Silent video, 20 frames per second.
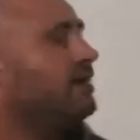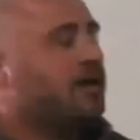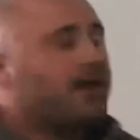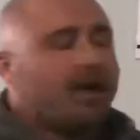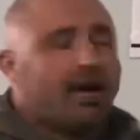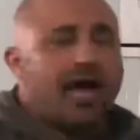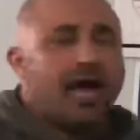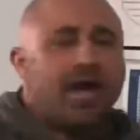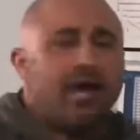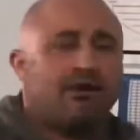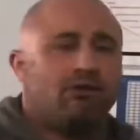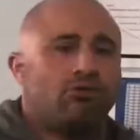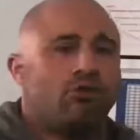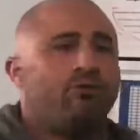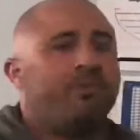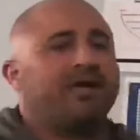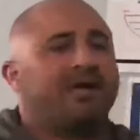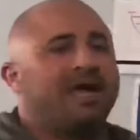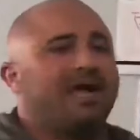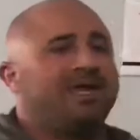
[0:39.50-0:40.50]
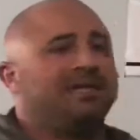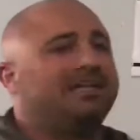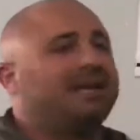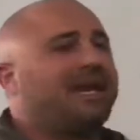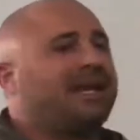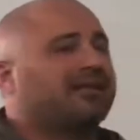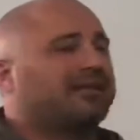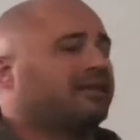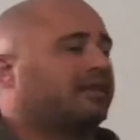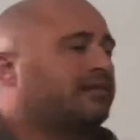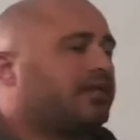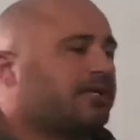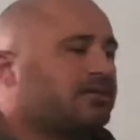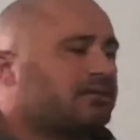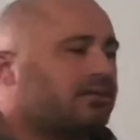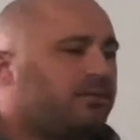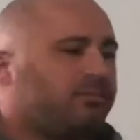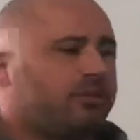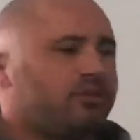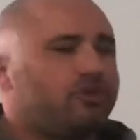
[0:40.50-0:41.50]
Anaerobic alactic, that's going
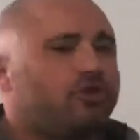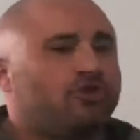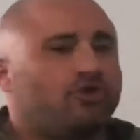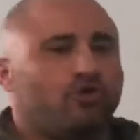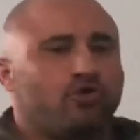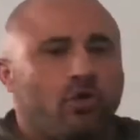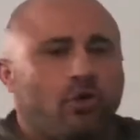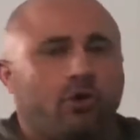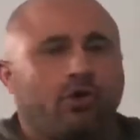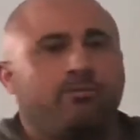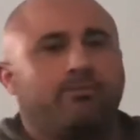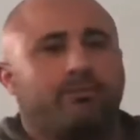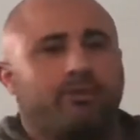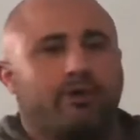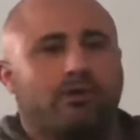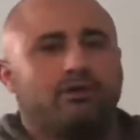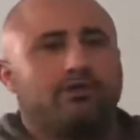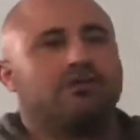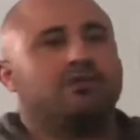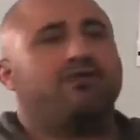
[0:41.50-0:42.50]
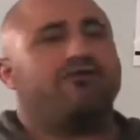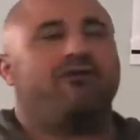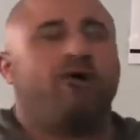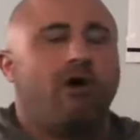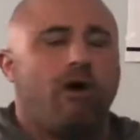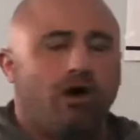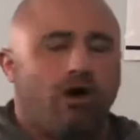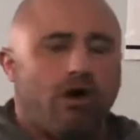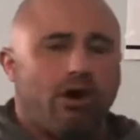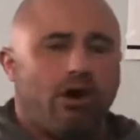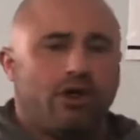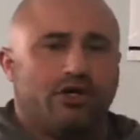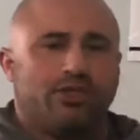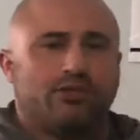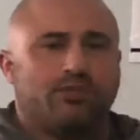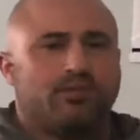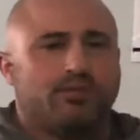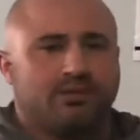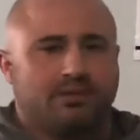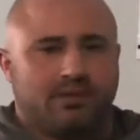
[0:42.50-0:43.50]
to be short bursts of
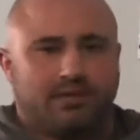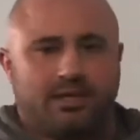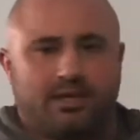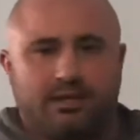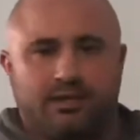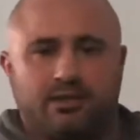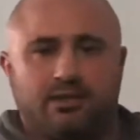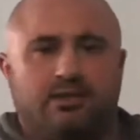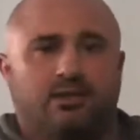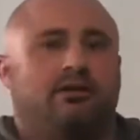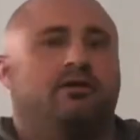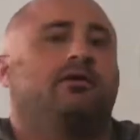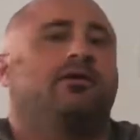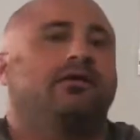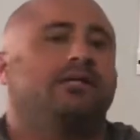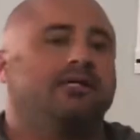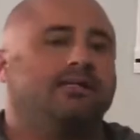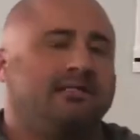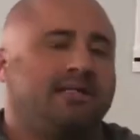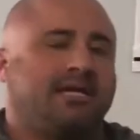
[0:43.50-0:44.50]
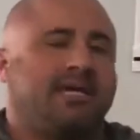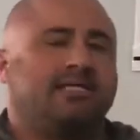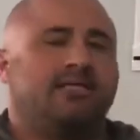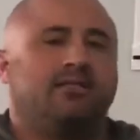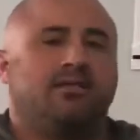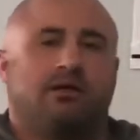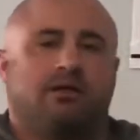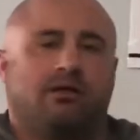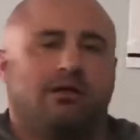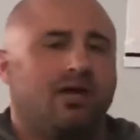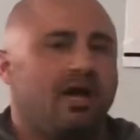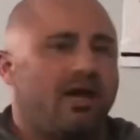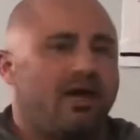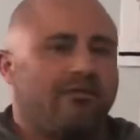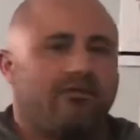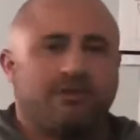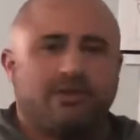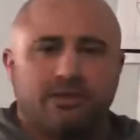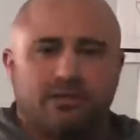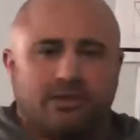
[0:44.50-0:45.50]
100% intensity on every
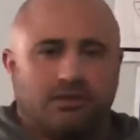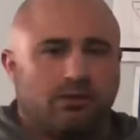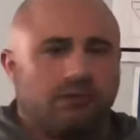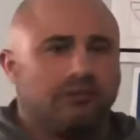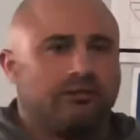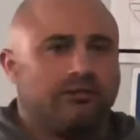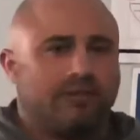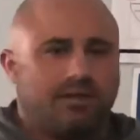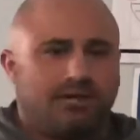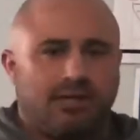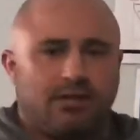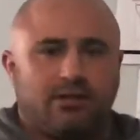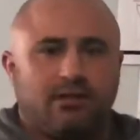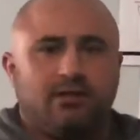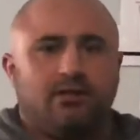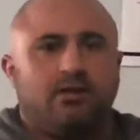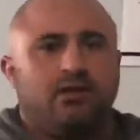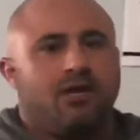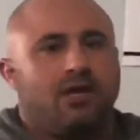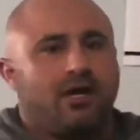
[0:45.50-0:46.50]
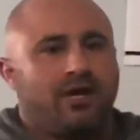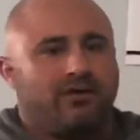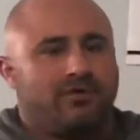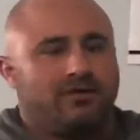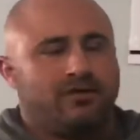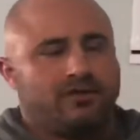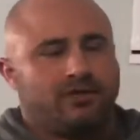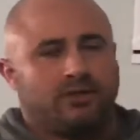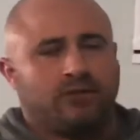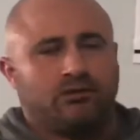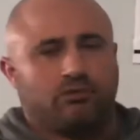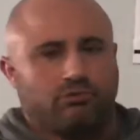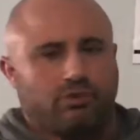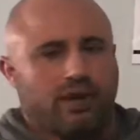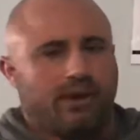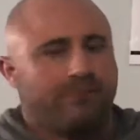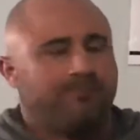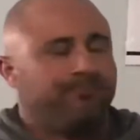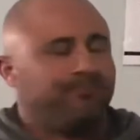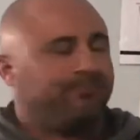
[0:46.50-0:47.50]
single set, every single
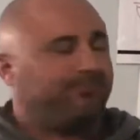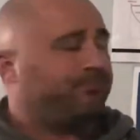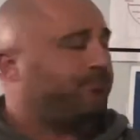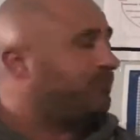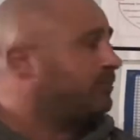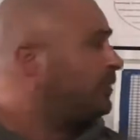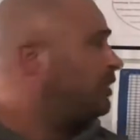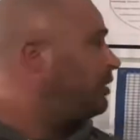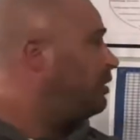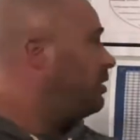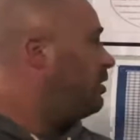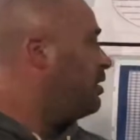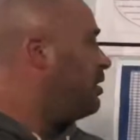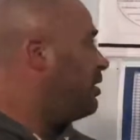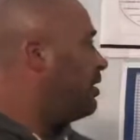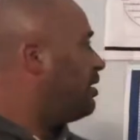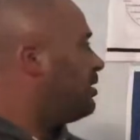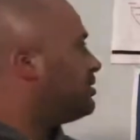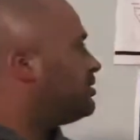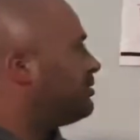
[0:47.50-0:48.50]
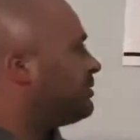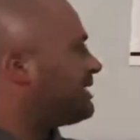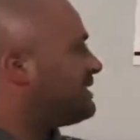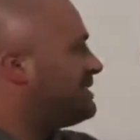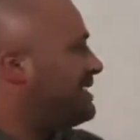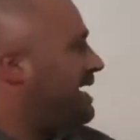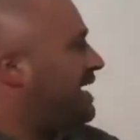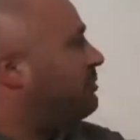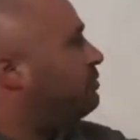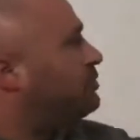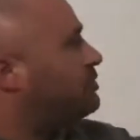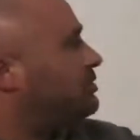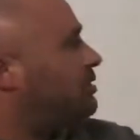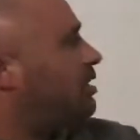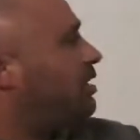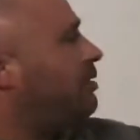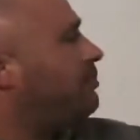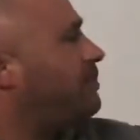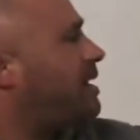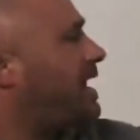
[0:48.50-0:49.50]
rep. Some examples
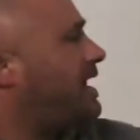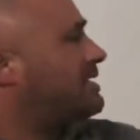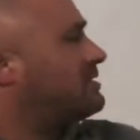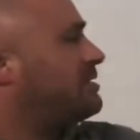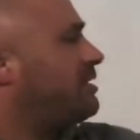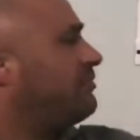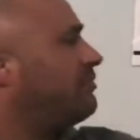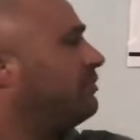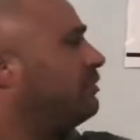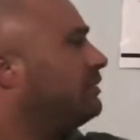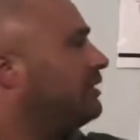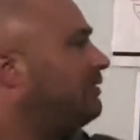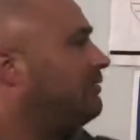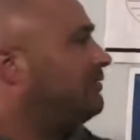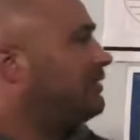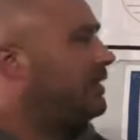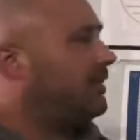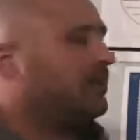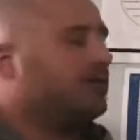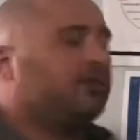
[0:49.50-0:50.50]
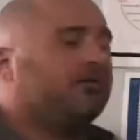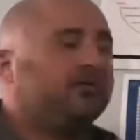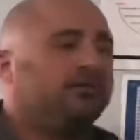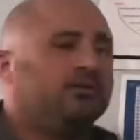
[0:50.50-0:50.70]
are max effort lifting,